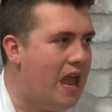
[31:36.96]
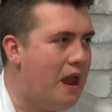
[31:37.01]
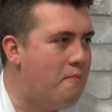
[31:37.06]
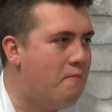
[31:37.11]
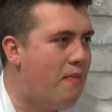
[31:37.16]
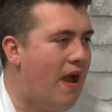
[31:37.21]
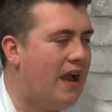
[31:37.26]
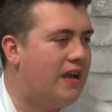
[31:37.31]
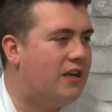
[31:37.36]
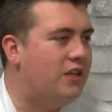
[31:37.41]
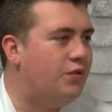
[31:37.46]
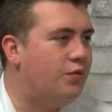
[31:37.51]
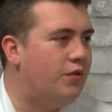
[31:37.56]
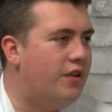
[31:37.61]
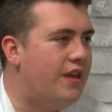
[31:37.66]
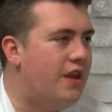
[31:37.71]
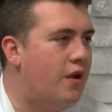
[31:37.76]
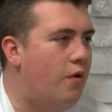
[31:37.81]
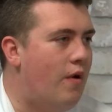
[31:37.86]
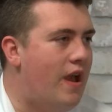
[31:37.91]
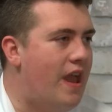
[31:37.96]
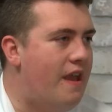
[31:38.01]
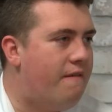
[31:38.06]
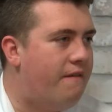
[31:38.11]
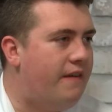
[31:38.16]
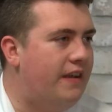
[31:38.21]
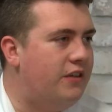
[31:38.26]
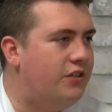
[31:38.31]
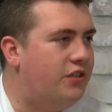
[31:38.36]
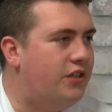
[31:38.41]
Lane back as one of the away
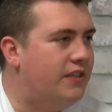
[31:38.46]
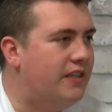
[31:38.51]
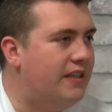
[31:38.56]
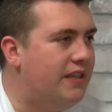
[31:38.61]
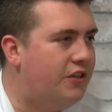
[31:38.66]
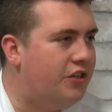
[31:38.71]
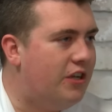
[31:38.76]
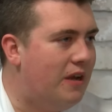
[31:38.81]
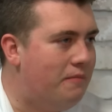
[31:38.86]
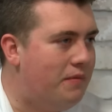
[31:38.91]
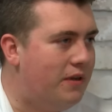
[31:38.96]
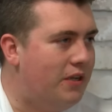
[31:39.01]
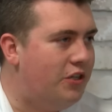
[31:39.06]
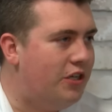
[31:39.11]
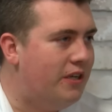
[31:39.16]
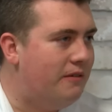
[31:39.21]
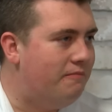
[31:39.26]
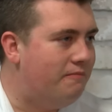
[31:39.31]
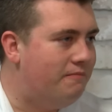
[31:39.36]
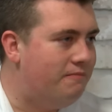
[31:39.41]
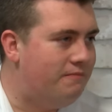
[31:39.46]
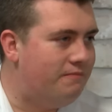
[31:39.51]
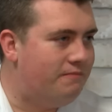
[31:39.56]
fixtures in the Championship?